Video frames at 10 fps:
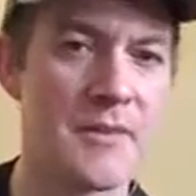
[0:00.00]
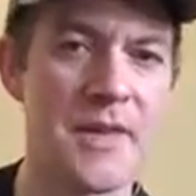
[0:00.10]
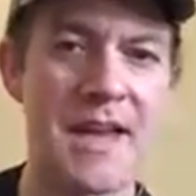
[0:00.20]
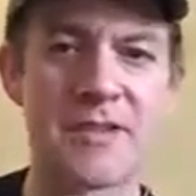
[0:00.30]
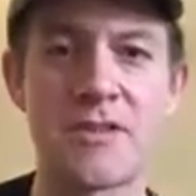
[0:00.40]

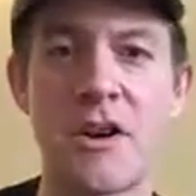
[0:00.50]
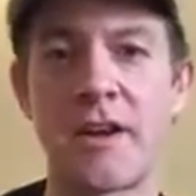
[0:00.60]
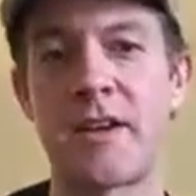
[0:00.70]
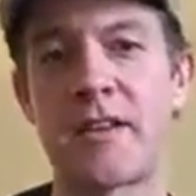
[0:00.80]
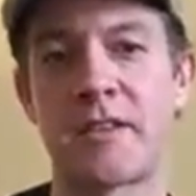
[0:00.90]
that's
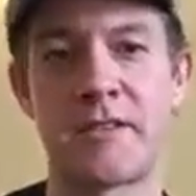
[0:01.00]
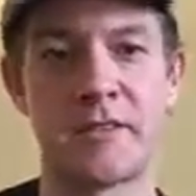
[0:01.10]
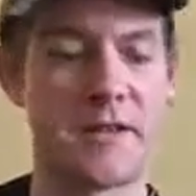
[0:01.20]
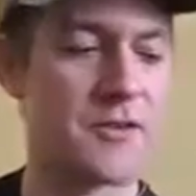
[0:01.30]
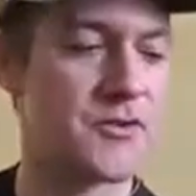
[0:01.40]
not in
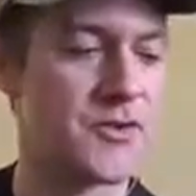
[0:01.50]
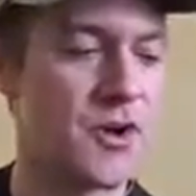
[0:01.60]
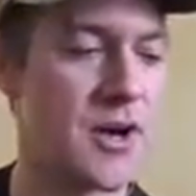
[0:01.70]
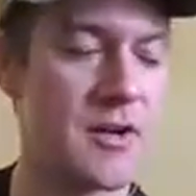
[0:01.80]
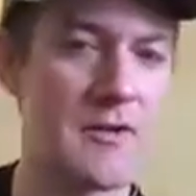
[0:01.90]
the
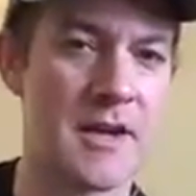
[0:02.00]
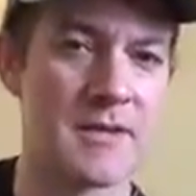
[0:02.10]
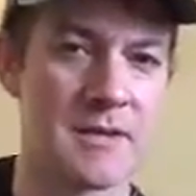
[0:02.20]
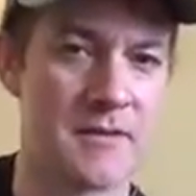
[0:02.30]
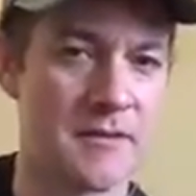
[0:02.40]
song.
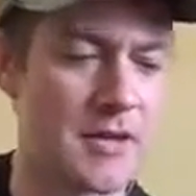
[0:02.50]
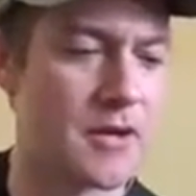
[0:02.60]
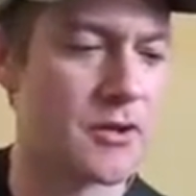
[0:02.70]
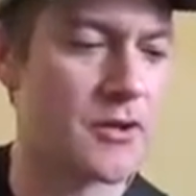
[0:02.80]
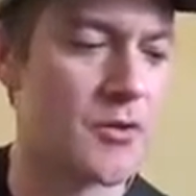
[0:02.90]
That's a
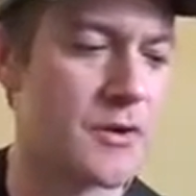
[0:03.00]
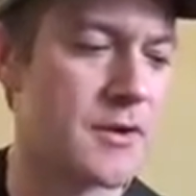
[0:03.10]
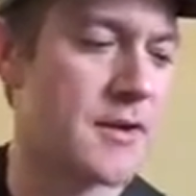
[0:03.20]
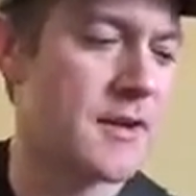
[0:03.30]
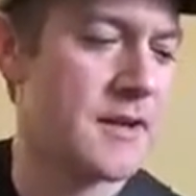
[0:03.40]
color
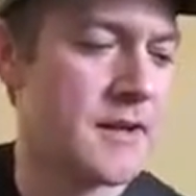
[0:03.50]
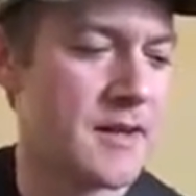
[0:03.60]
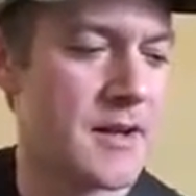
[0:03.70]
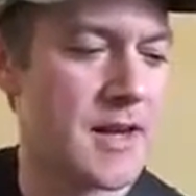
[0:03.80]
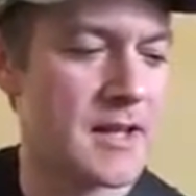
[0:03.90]
chord
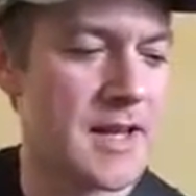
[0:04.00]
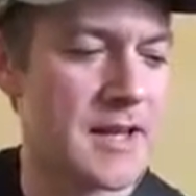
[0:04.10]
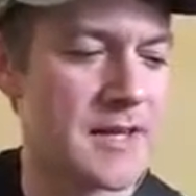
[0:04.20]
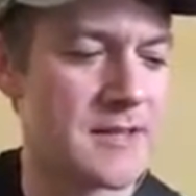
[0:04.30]
that I like.